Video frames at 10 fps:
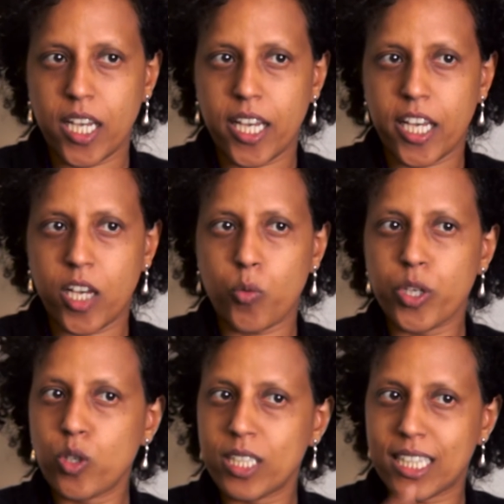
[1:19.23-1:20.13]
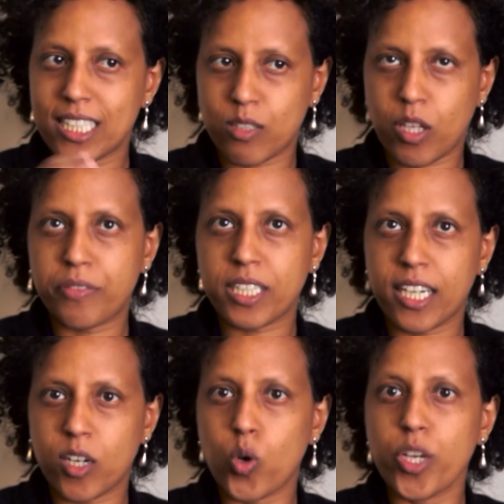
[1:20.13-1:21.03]
Uh, we know that South
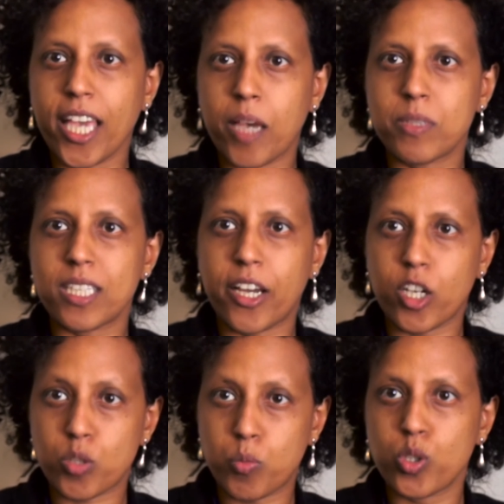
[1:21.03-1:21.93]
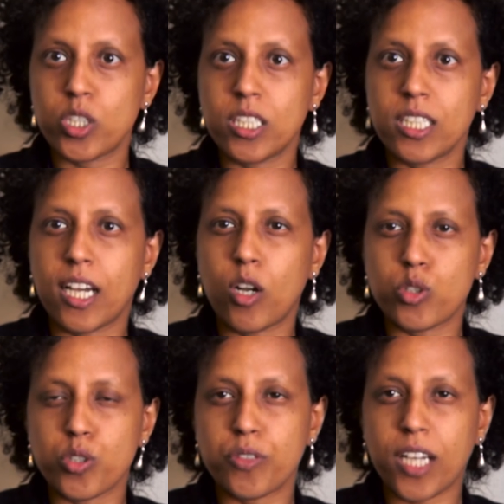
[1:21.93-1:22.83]
African OEMs are exporting a
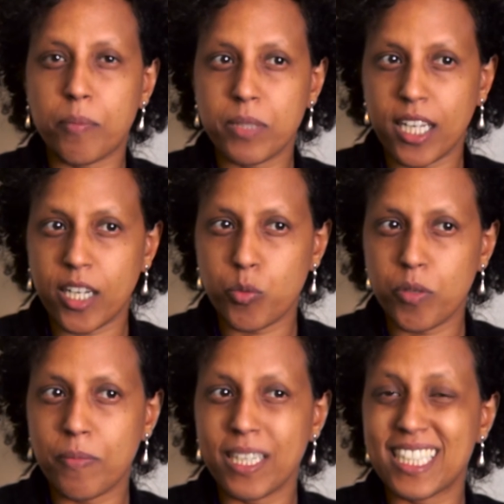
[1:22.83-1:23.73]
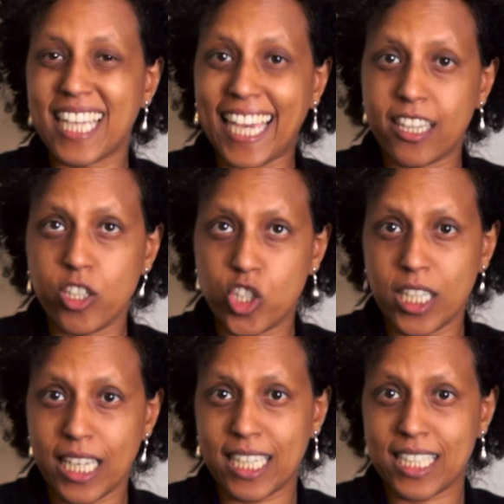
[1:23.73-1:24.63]
lot of capital equipment and
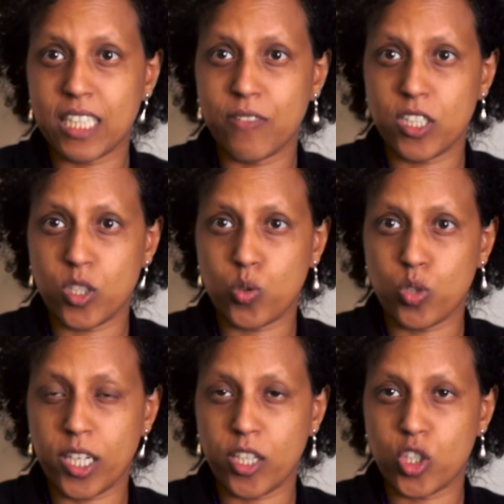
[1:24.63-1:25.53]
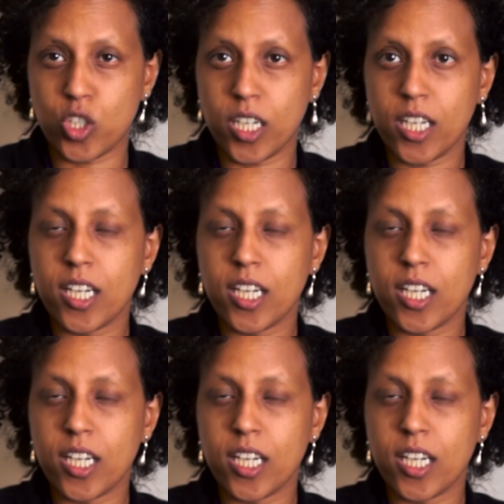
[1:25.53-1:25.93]
engineering services to the region.